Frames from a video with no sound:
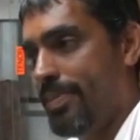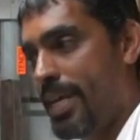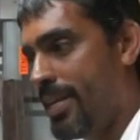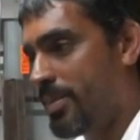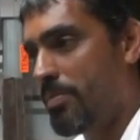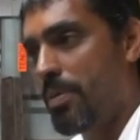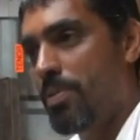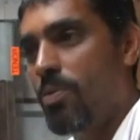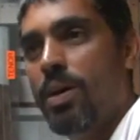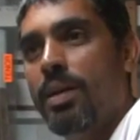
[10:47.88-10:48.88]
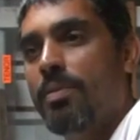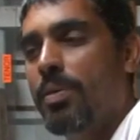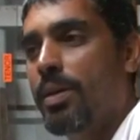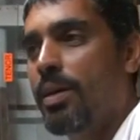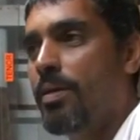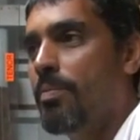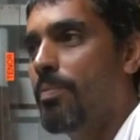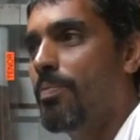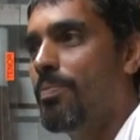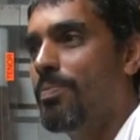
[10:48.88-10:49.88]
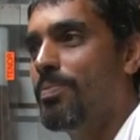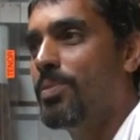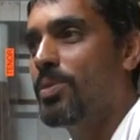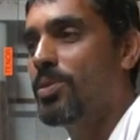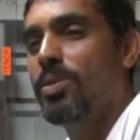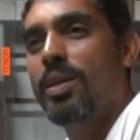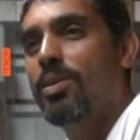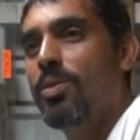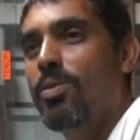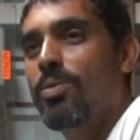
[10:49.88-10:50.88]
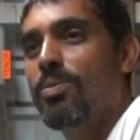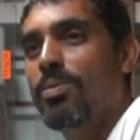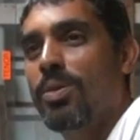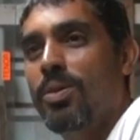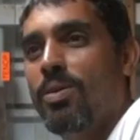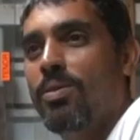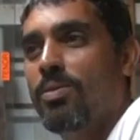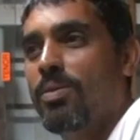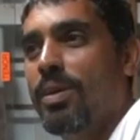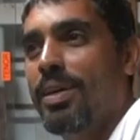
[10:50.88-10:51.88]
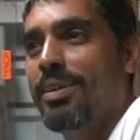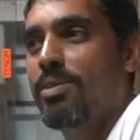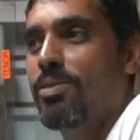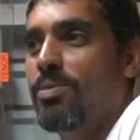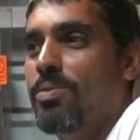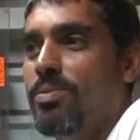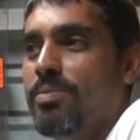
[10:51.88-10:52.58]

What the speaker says: Dennis maybe one, but so I don't know, you know, I don't know